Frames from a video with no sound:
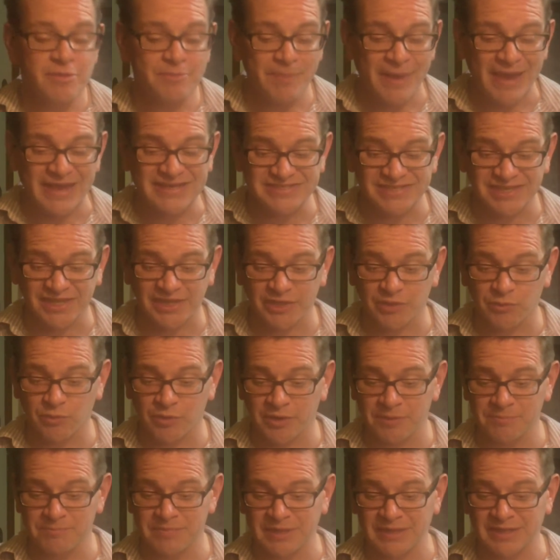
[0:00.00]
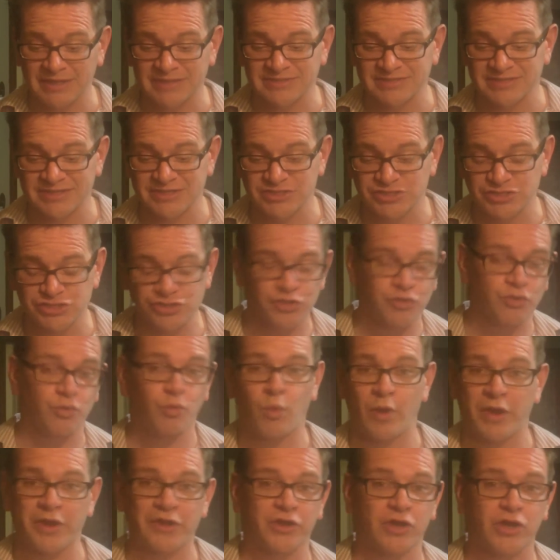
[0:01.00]
but basically what it means is to the
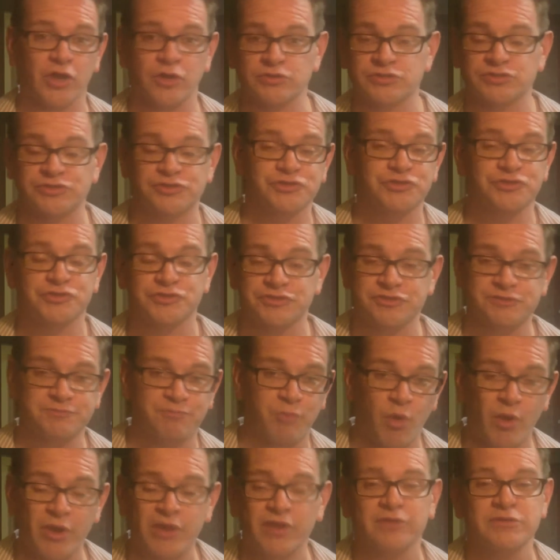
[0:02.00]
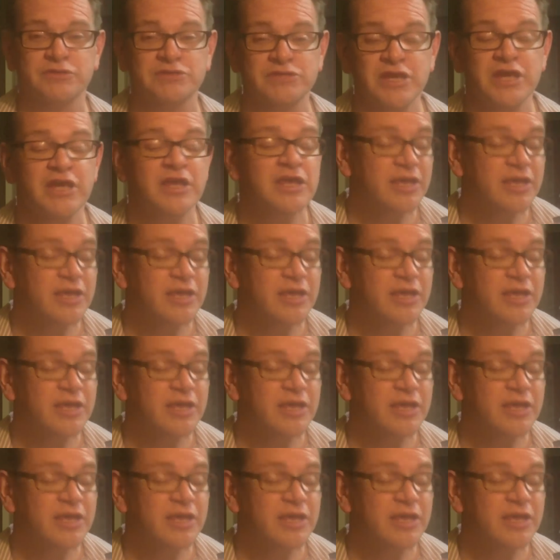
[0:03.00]
winner goes to the spoils.